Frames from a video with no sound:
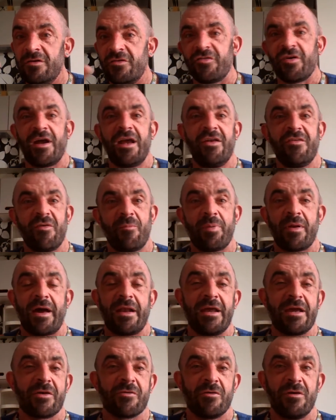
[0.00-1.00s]
change of
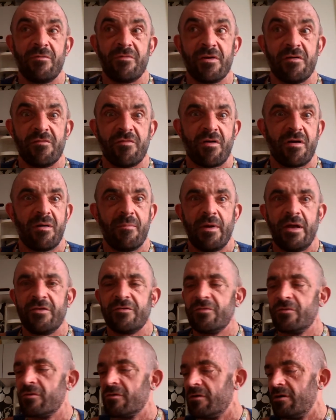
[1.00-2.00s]
planet group, the
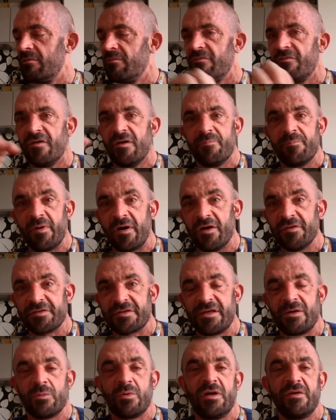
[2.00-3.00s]
environmental group, the
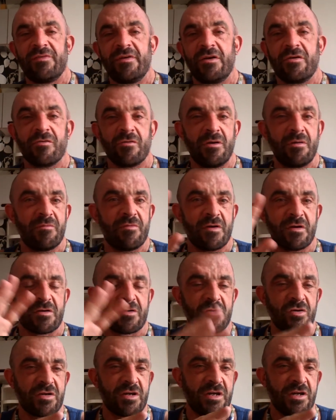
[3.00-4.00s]
basket weaving group, the
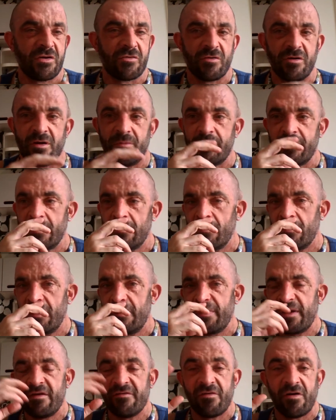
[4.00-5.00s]
cooking group, you want
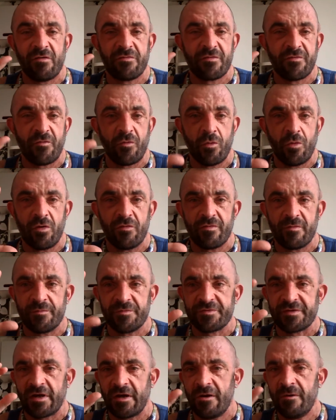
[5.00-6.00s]
to be involved with all of them.
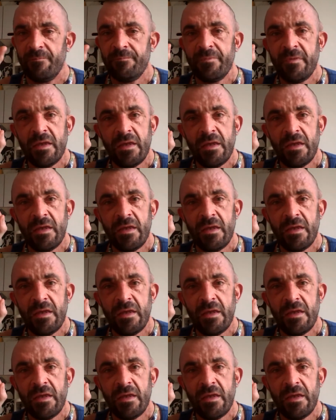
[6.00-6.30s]
So